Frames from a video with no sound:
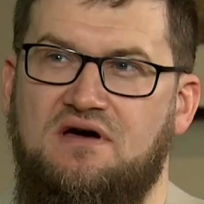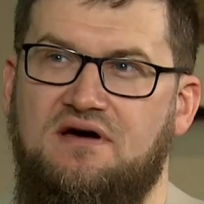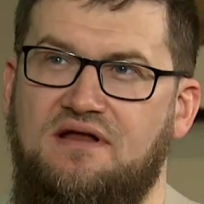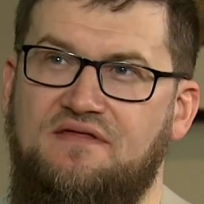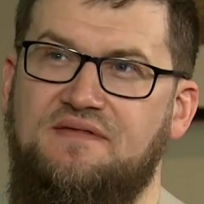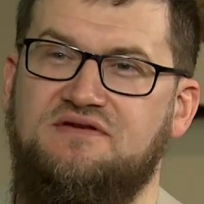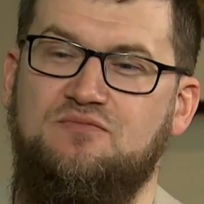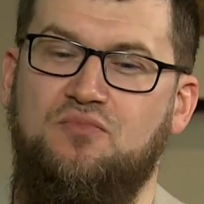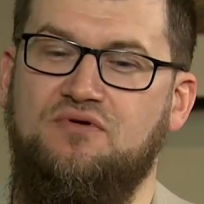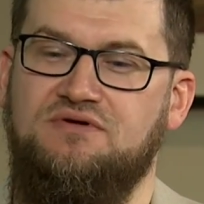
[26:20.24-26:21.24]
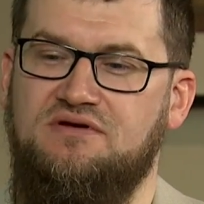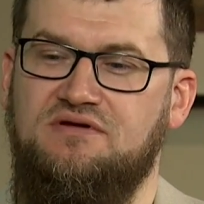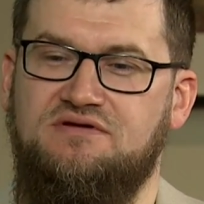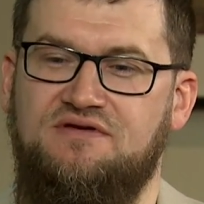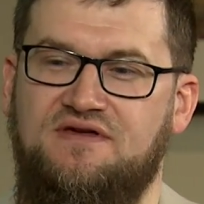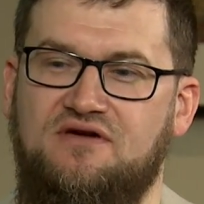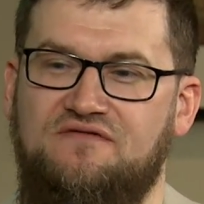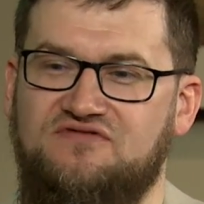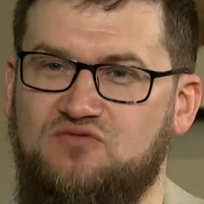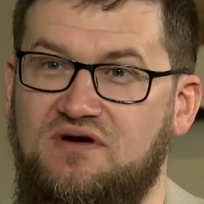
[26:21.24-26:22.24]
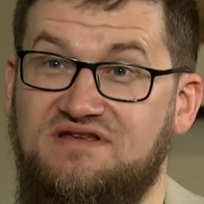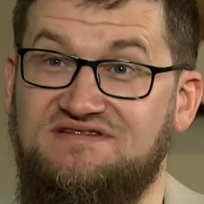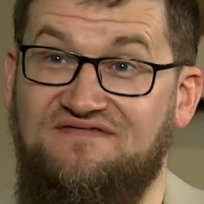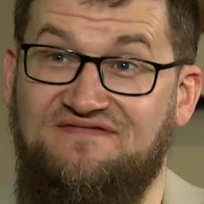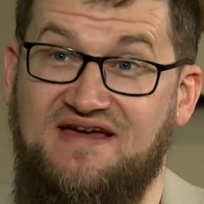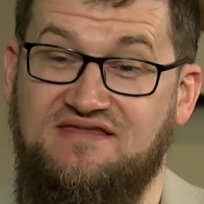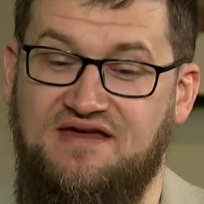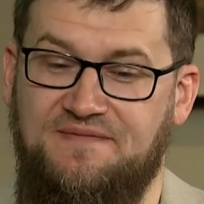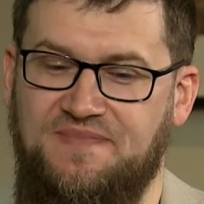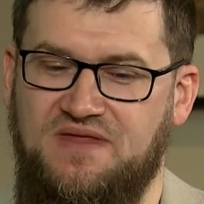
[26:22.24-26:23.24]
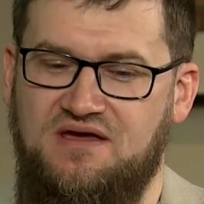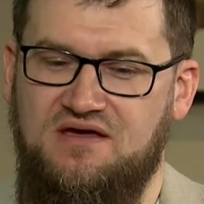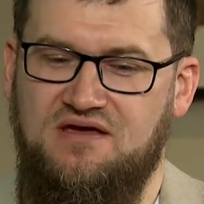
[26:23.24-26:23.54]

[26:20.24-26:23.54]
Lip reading: Another thing that's important to think of as well is the fact that